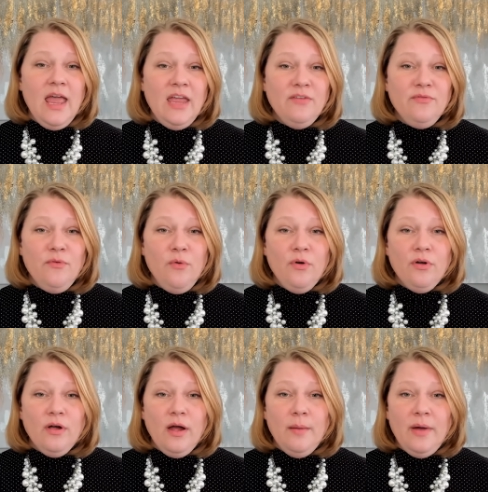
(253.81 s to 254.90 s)
Aim
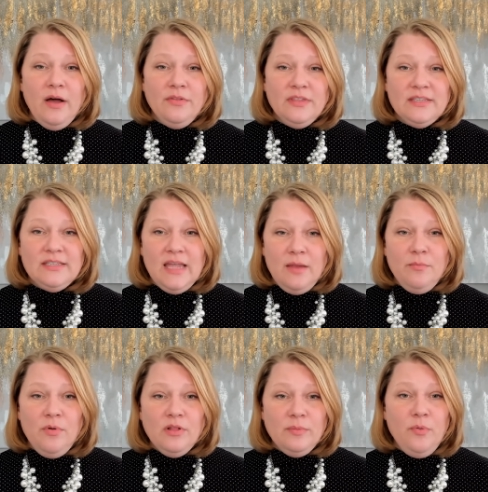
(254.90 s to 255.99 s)
for about the same
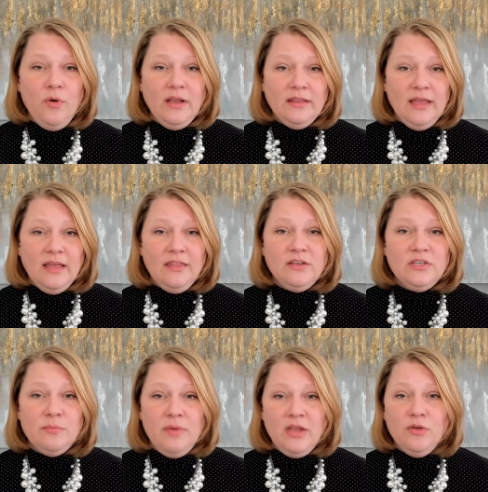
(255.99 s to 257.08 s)
bullet point length
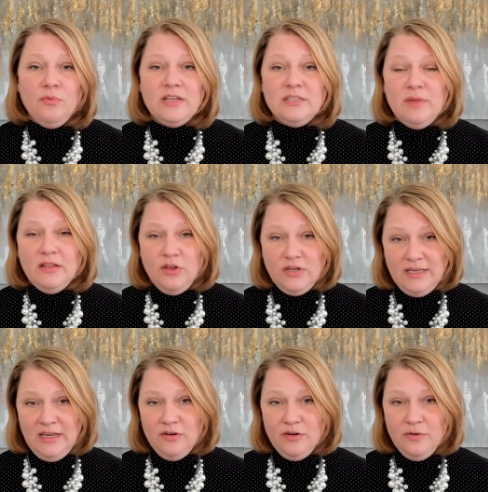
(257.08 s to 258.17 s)
to make your resume look
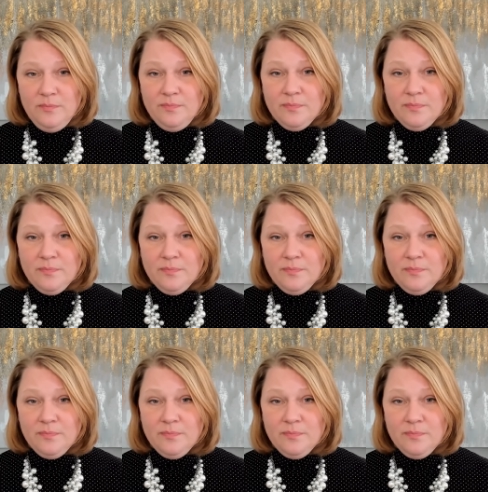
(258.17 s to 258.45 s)
neater.